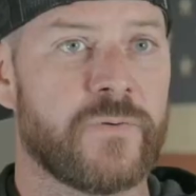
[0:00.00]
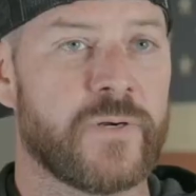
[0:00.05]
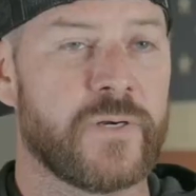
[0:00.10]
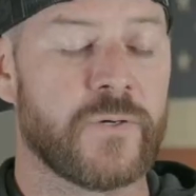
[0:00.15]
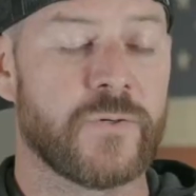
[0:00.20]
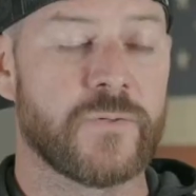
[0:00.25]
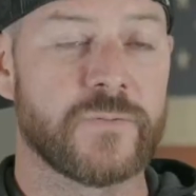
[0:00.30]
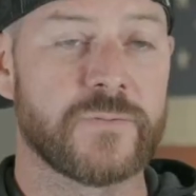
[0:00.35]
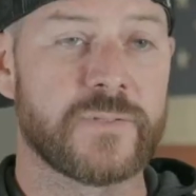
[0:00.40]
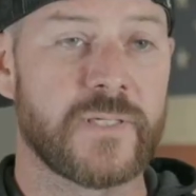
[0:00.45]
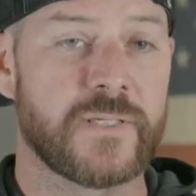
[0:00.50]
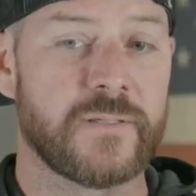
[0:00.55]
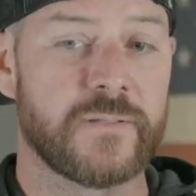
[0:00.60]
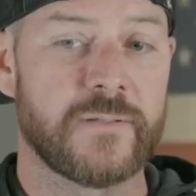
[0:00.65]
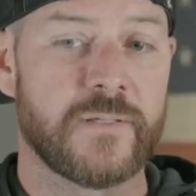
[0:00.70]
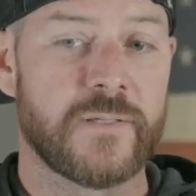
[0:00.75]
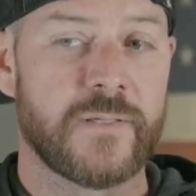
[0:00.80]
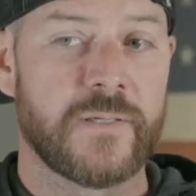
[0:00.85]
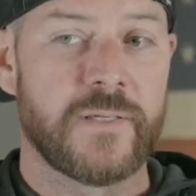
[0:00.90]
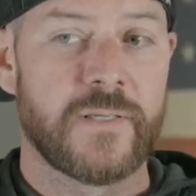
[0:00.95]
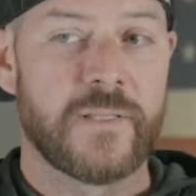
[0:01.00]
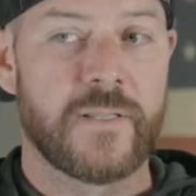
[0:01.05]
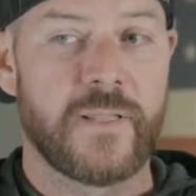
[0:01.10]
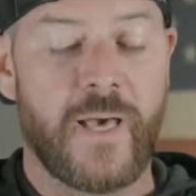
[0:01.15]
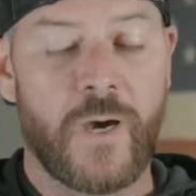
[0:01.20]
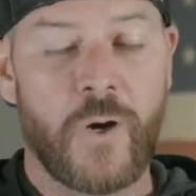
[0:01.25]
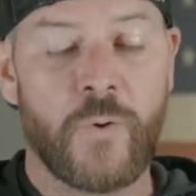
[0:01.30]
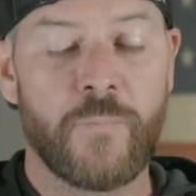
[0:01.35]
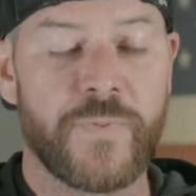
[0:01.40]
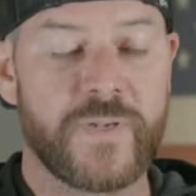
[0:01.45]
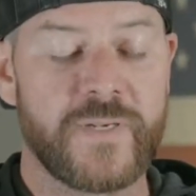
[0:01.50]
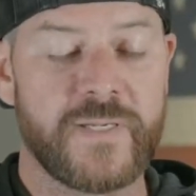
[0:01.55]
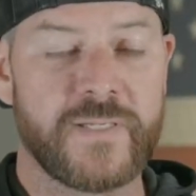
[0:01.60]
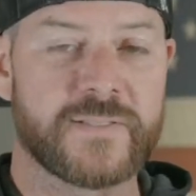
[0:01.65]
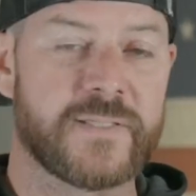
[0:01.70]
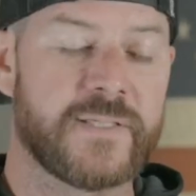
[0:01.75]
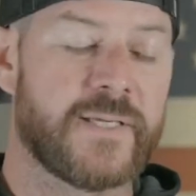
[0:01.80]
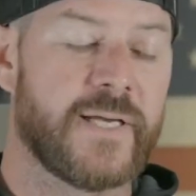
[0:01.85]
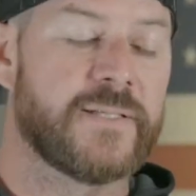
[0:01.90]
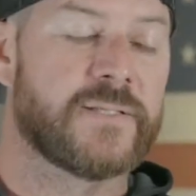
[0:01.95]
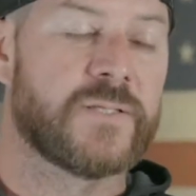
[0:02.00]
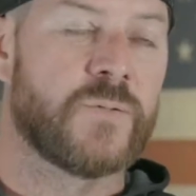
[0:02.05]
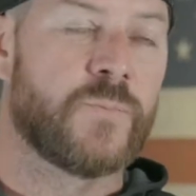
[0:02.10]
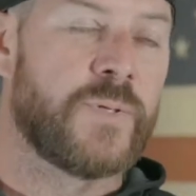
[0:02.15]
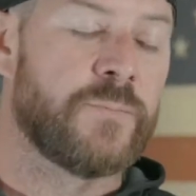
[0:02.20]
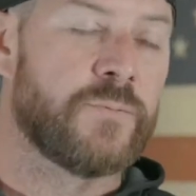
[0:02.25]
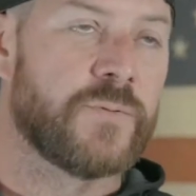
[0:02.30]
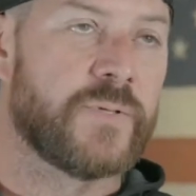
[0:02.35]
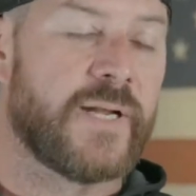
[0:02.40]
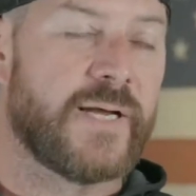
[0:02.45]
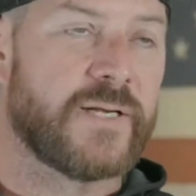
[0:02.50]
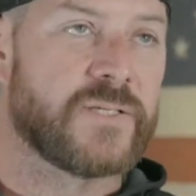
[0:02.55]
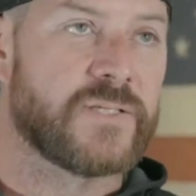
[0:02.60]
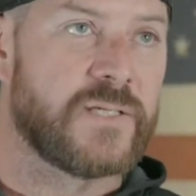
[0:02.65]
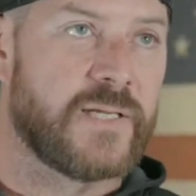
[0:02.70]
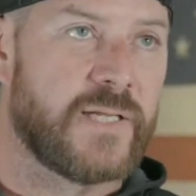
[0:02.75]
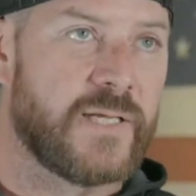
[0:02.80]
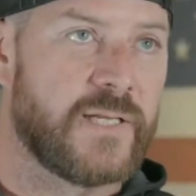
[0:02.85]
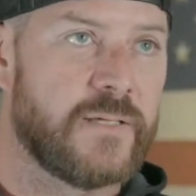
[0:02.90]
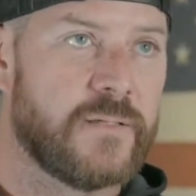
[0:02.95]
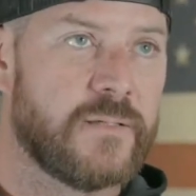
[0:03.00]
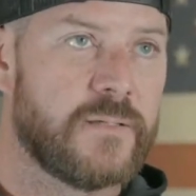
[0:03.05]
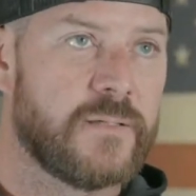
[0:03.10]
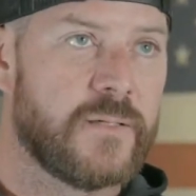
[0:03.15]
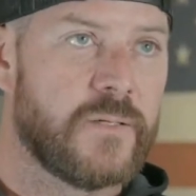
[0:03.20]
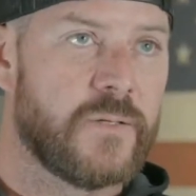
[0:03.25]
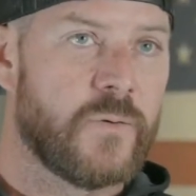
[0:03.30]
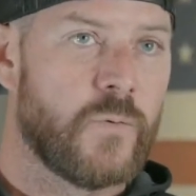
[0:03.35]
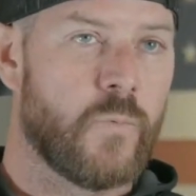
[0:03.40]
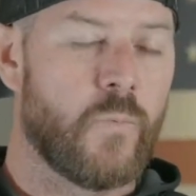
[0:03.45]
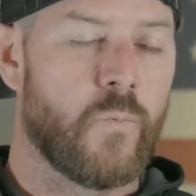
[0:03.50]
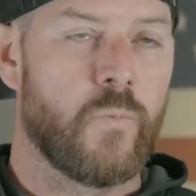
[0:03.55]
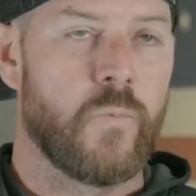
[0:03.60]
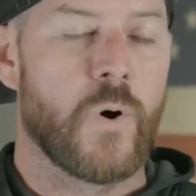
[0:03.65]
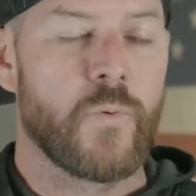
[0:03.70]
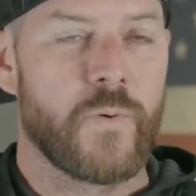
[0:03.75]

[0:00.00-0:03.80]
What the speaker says: Hero, then the help that needs to get to the people that actually need it won't